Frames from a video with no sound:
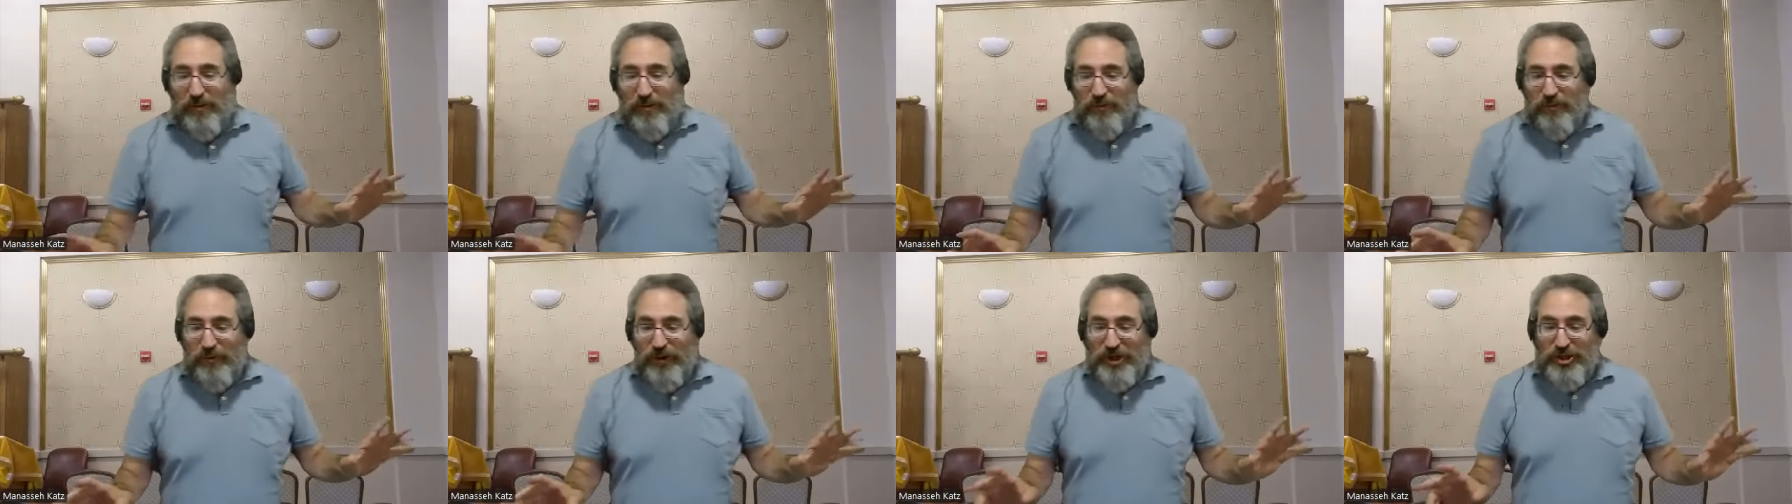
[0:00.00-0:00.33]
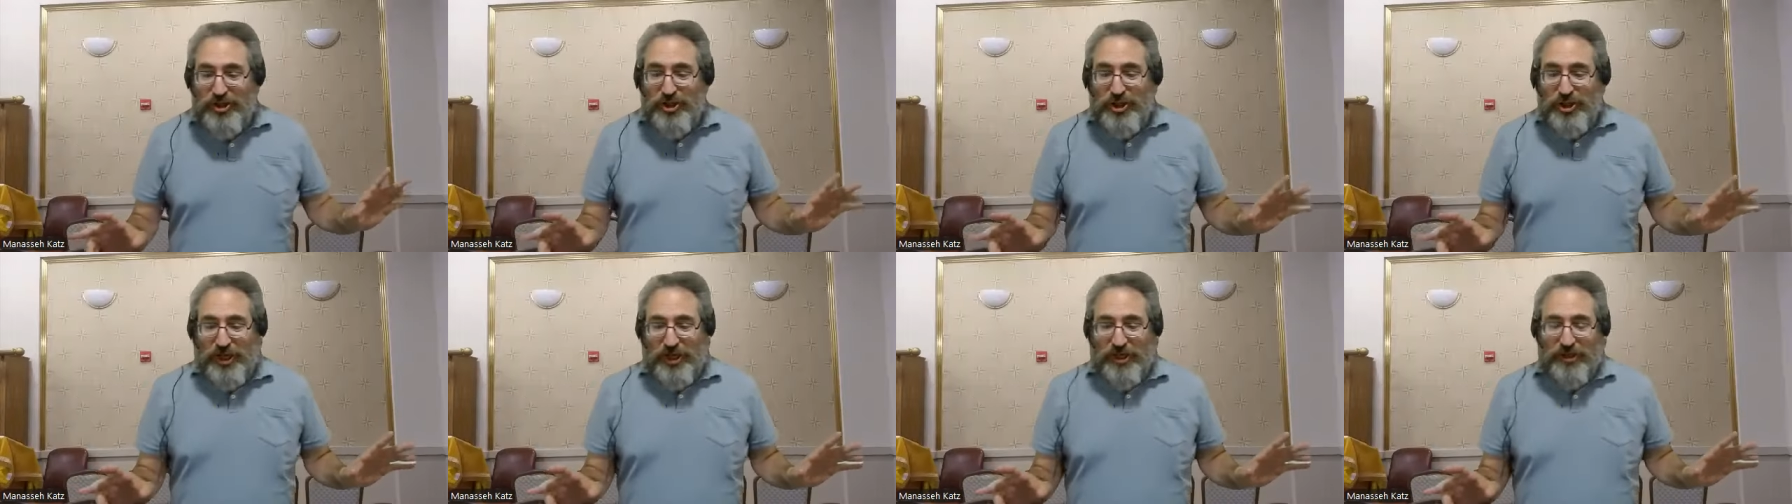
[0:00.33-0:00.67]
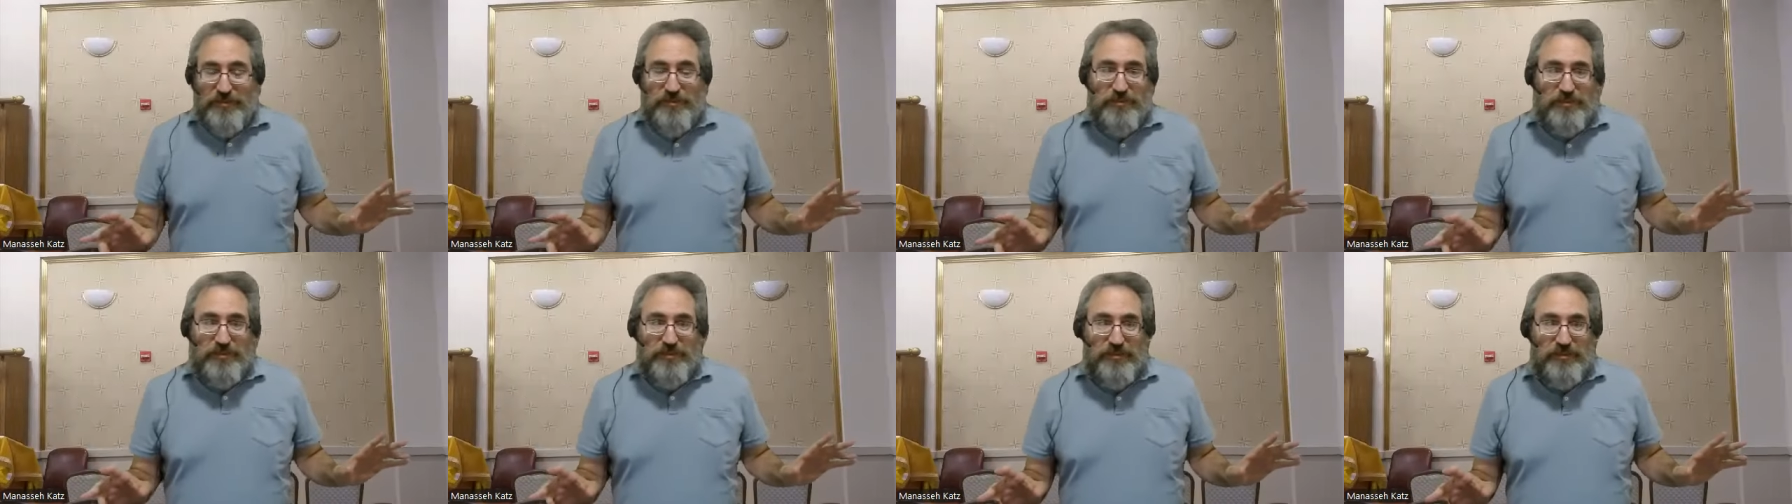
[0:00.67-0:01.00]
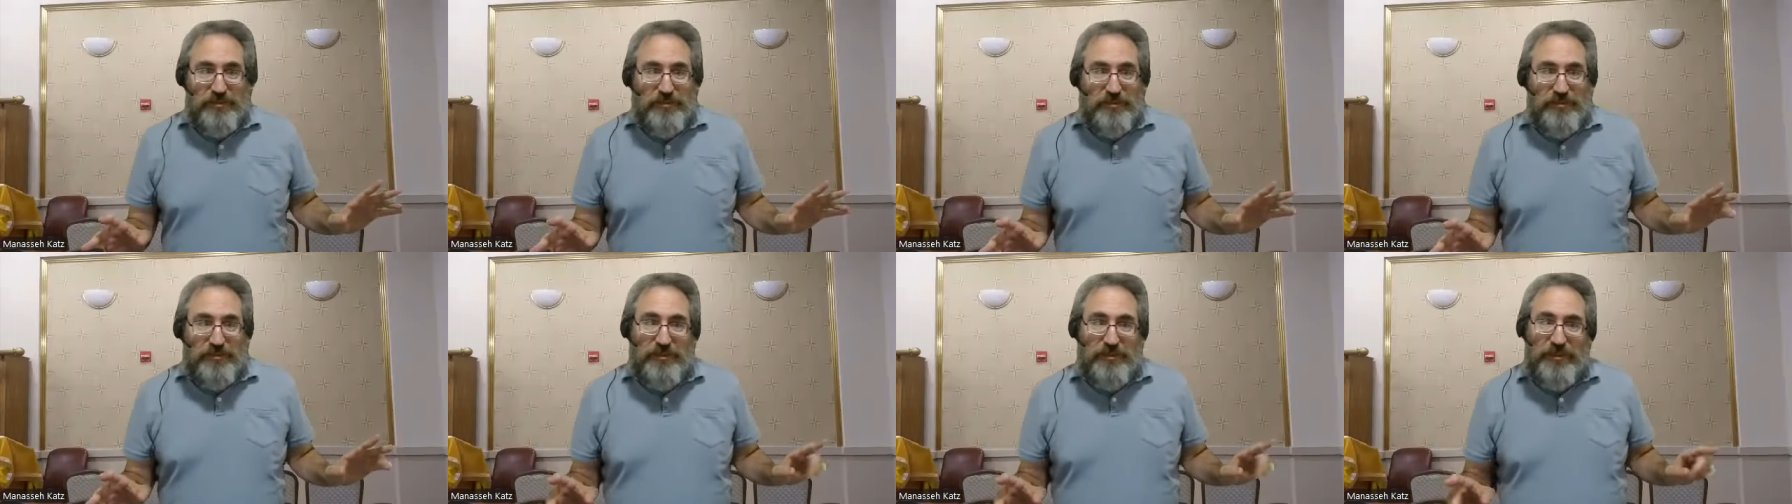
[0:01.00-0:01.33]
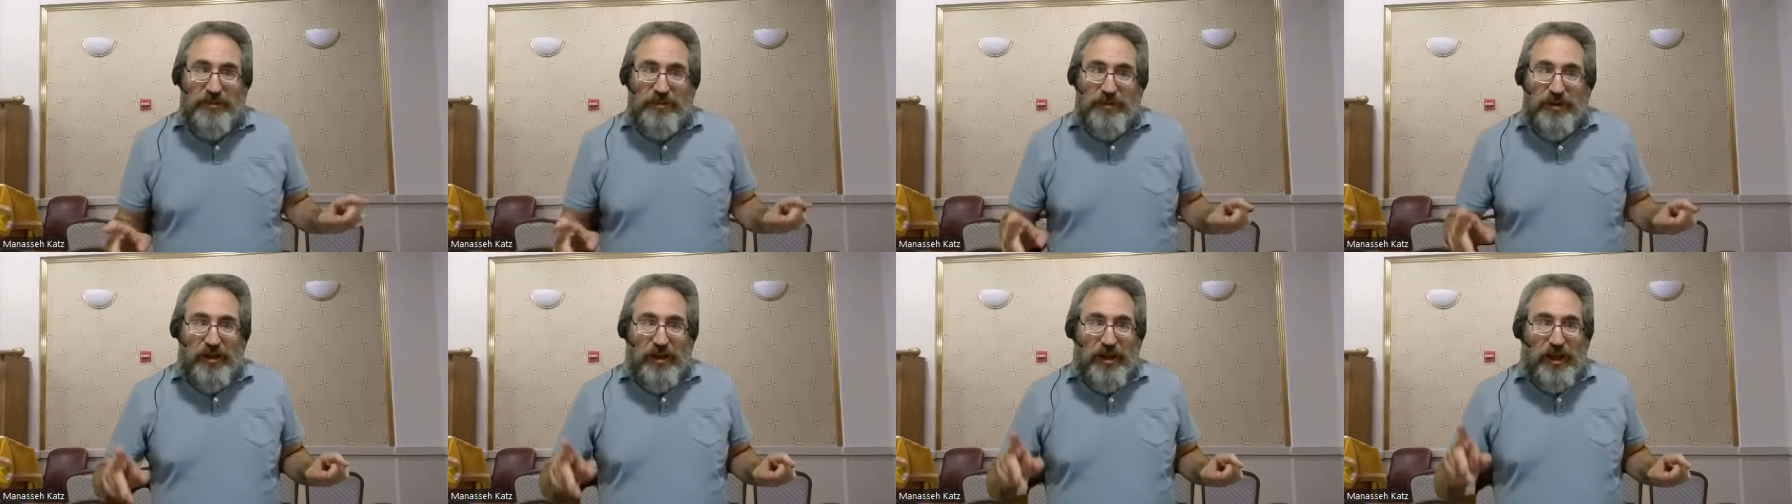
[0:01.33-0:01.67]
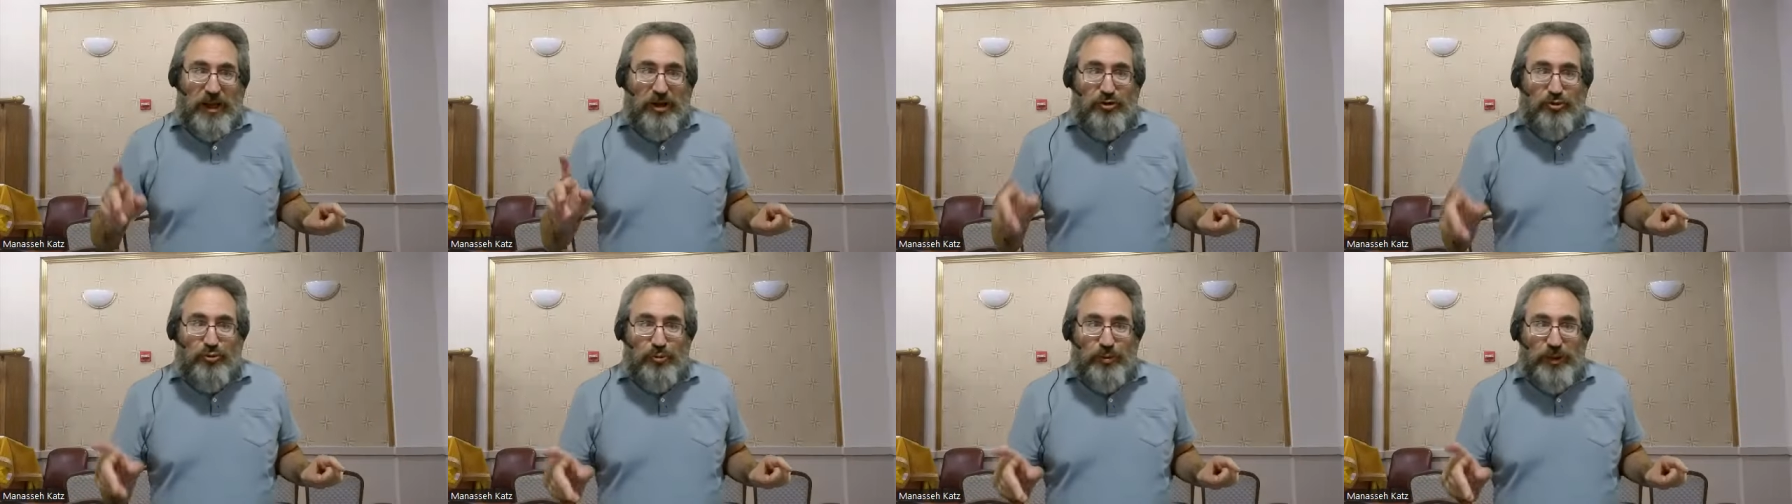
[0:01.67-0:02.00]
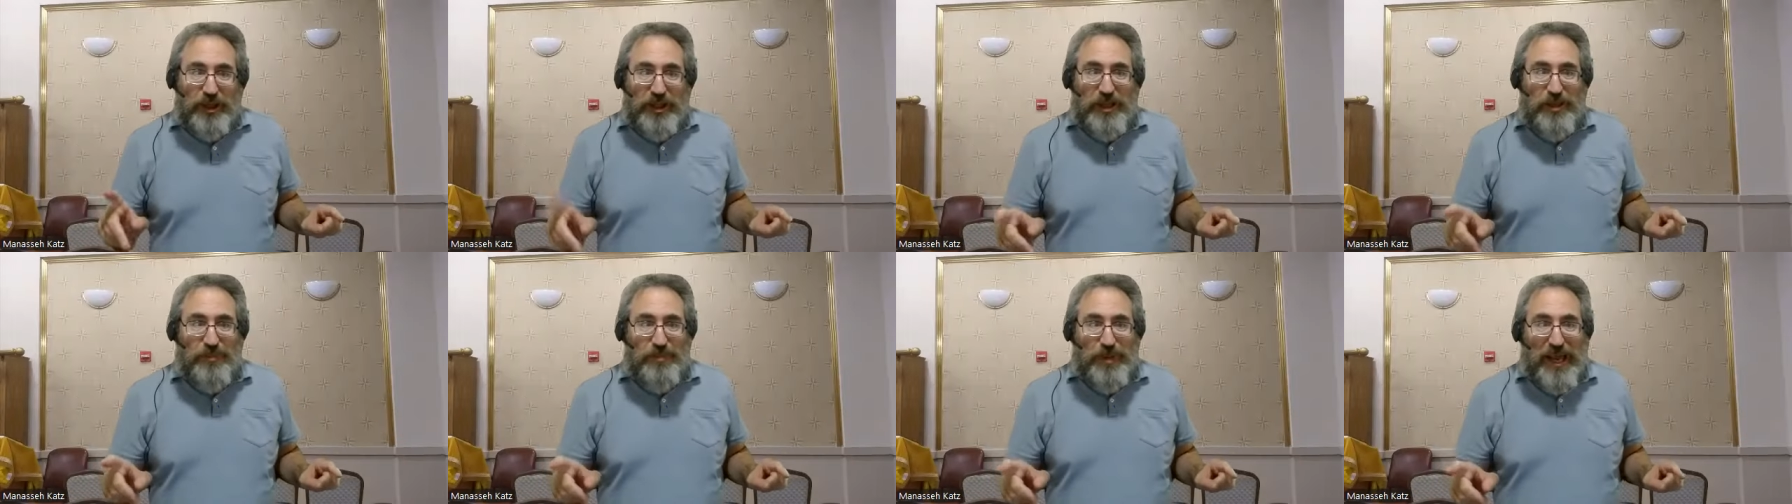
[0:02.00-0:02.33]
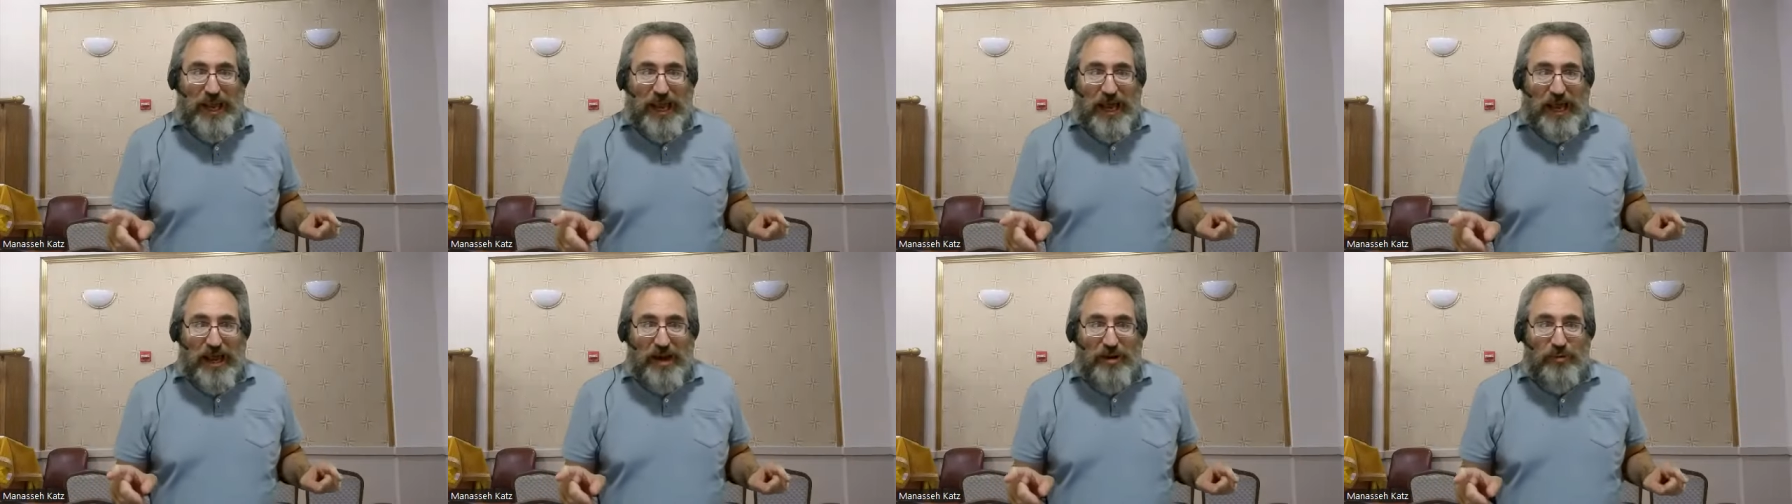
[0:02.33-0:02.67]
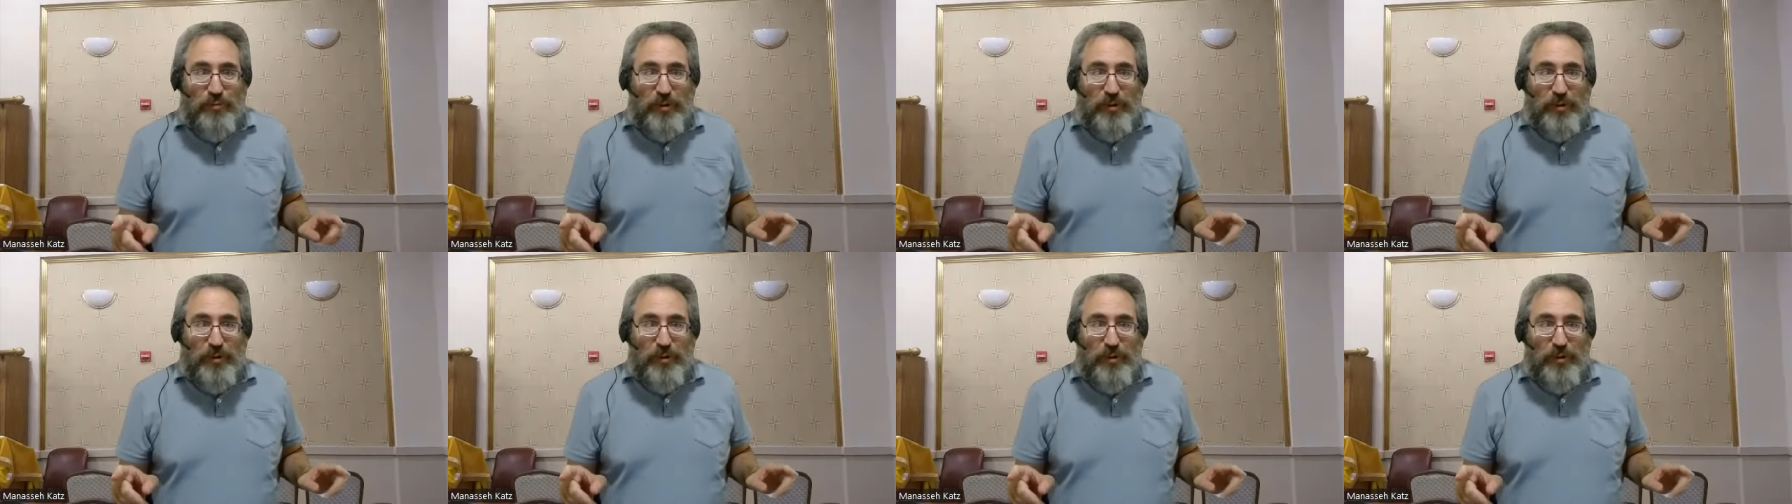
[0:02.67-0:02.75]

Friction is really bad